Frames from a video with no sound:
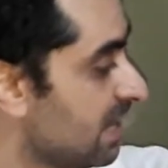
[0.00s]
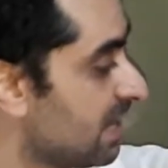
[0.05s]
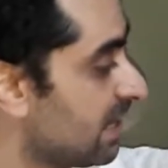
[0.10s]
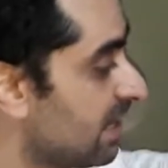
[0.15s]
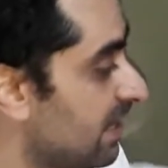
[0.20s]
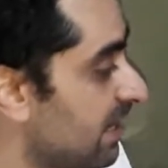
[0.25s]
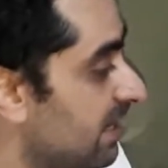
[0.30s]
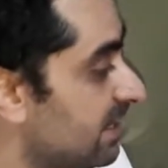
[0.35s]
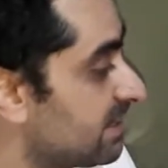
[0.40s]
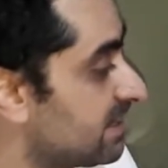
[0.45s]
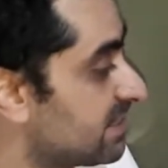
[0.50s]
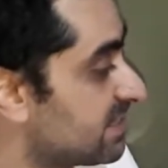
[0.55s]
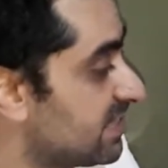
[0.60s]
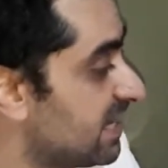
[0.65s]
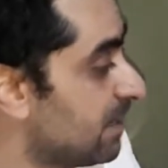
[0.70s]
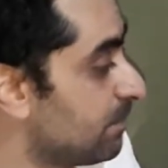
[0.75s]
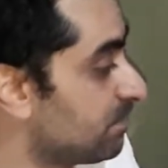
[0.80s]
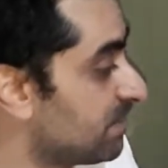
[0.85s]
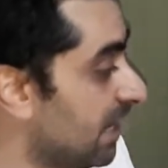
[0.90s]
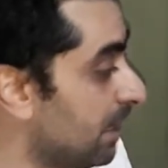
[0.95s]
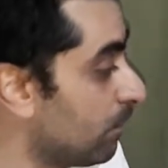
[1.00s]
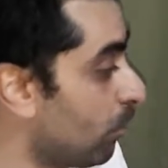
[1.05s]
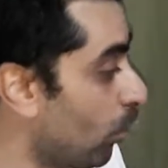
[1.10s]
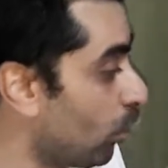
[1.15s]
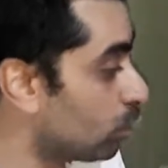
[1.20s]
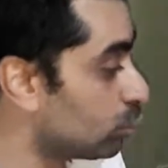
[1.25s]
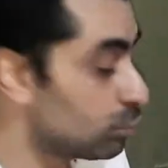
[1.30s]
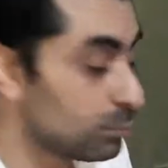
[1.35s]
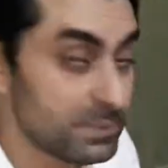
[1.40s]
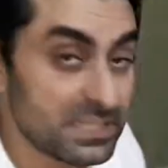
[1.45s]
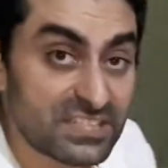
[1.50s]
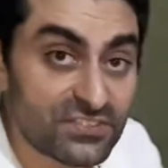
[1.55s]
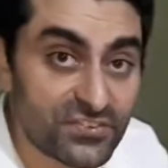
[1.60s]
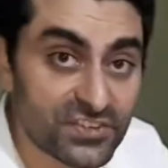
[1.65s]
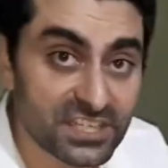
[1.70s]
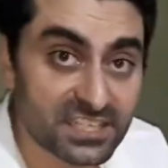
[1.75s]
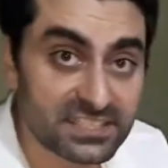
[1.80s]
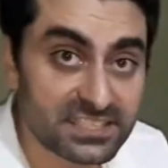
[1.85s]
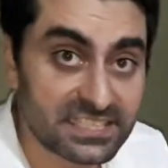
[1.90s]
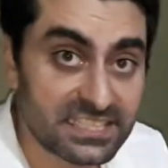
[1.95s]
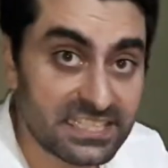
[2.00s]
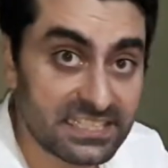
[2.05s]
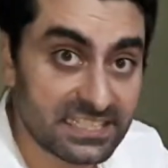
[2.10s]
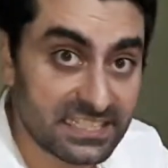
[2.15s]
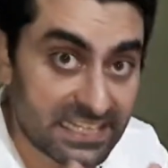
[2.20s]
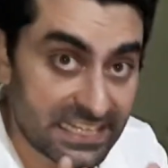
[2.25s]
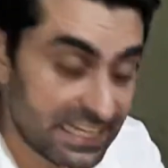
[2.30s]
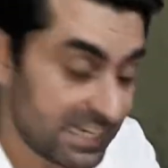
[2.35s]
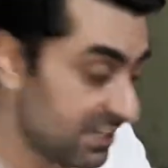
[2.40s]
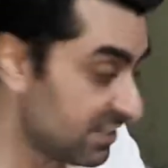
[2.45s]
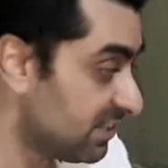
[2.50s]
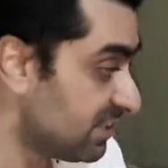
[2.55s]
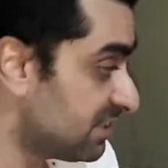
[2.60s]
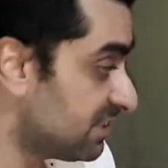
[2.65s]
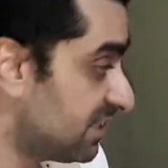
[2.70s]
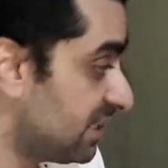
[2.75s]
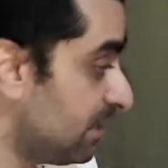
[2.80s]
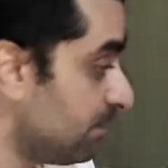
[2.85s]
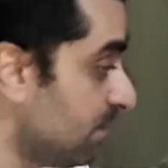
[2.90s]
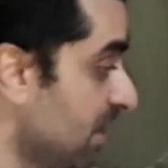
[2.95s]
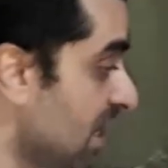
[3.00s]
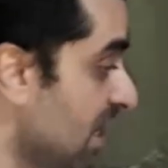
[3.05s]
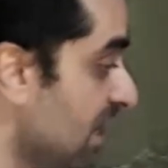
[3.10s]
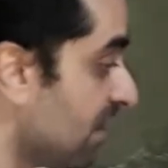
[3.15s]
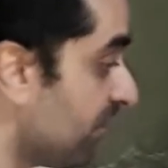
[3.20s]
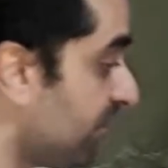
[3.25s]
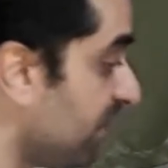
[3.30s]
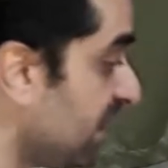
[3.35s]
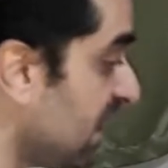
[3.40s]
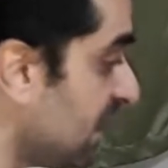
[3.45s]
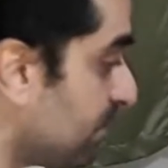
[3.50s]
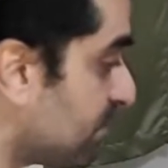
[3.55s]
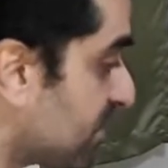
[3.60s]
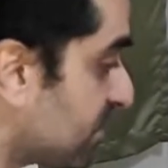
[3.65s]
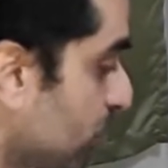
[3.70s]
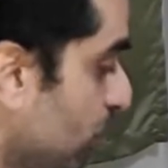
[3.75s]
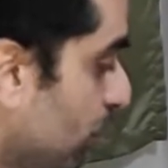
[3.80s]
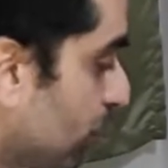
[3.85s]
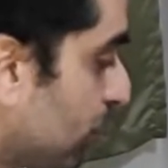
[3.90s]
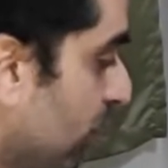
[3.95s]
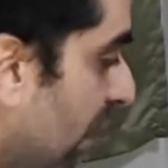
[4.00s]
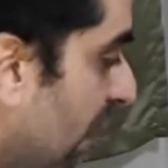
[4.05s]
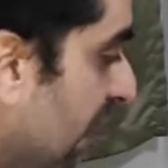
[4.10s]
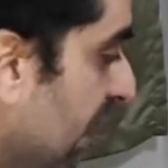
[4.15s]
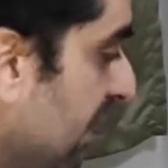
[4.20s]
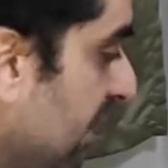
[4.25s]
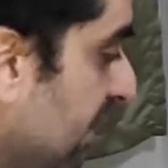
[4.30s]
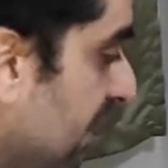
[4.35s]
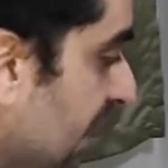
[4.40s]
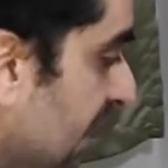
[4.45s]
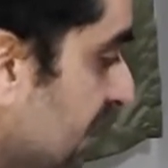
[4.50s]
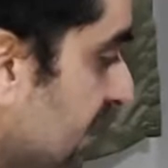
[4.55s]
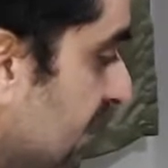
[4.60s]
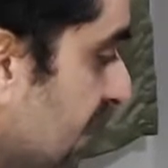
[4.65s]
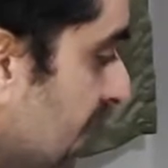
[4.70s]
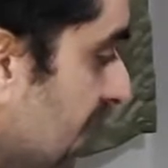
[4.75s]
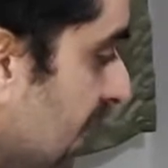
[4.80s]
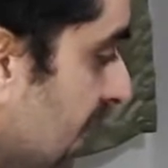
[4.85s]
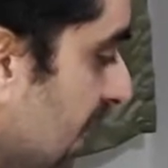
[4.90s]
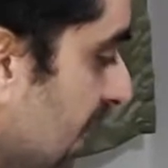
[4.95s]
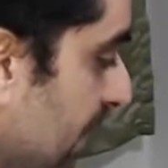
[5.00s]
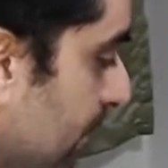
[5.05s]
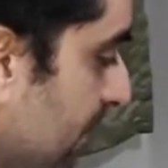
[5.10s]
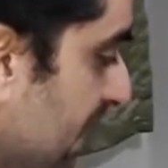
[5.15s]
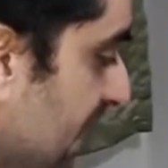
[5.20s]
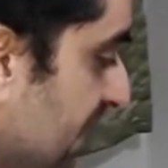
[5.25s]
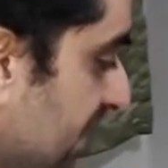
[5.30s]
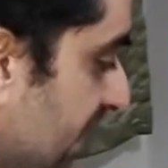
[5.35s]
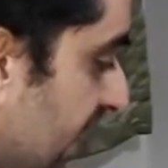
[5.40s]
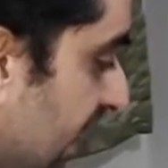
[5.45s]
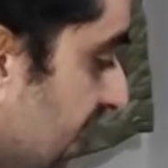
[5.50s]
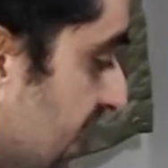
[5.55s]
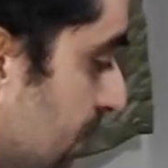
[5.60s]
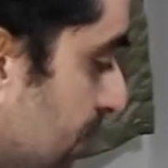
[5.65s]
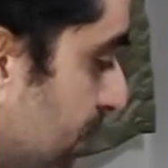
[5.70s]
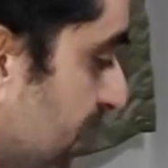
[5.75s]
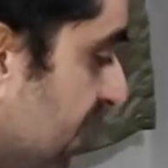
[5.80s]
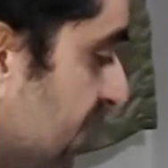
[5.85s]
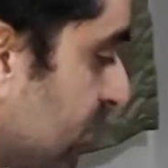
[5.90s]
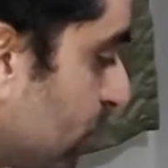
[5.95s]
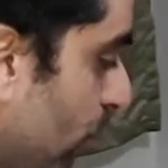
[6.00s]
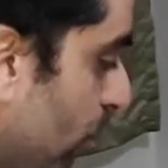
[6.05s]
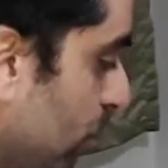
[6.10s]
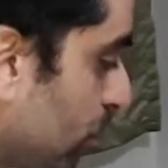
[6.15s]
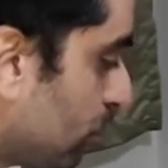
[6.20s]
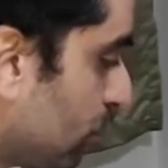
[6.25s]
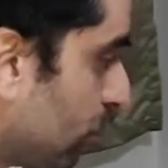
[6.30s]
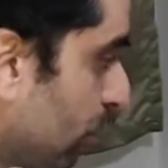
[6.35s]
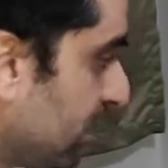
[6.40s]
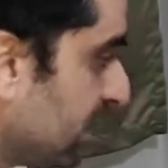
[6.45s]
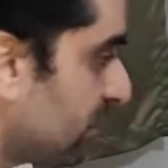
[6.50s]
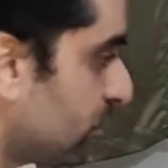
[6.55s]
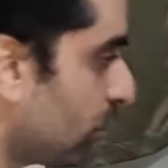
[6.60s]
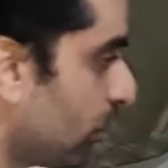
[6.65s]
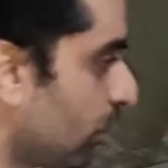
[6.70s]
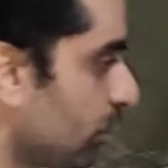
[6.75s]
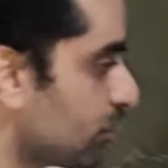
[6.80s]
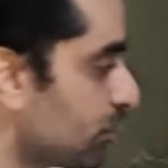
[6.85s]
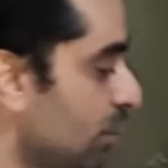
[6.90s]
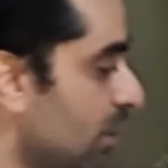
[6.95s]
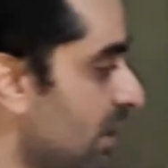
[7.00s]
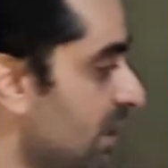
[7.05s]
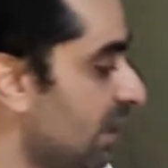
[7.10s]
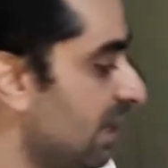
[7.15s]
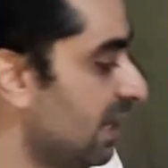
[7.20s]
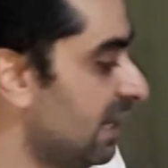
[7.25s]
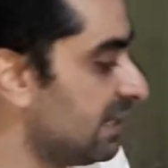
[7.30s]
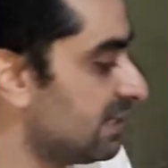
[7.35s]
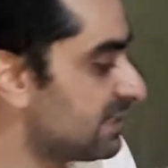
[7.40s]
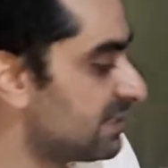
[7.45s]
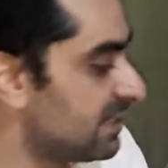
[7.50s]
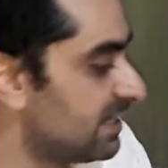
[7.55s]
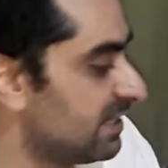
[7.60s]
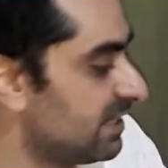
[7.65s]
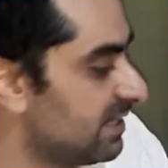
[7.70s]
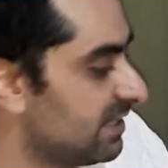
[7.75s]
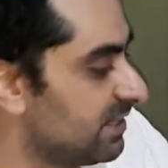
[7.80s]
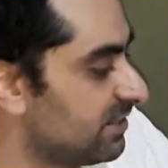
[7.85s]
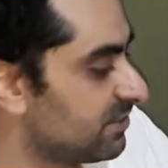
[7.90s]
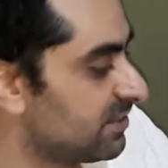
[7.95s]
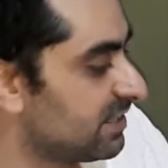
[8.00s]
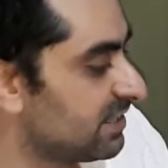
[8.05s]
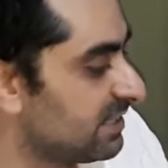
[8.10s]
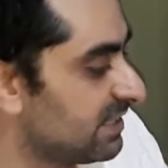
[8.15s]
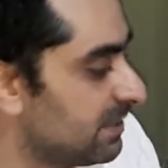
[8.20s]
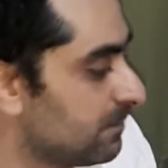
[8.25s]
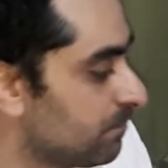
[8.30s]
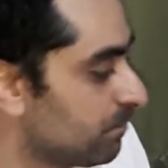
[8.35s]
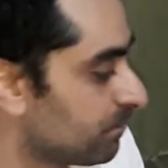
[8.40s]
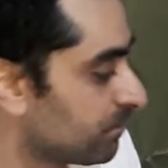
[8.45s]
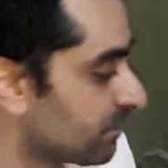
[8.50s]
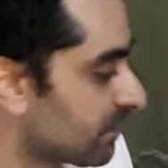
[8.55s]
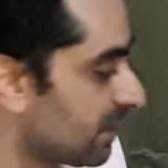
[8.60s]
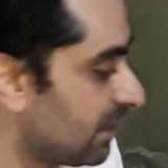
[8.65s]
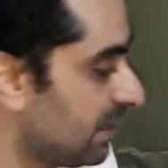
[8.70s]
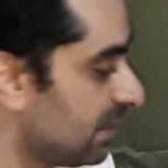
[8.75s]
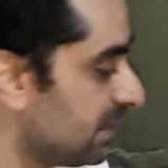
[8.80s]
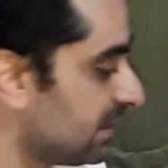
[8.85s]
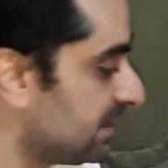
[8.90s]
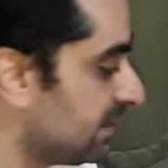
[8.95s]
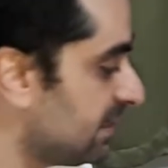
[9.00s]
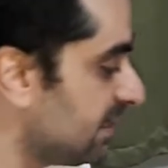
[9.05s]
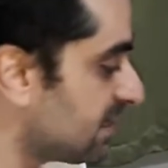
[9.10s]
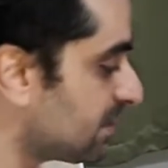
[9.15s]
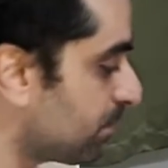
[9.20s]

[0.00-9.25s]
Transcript: At the same time, on the midfield in England team, Phillips moved higher and made higher press on Toni Kroos, and really this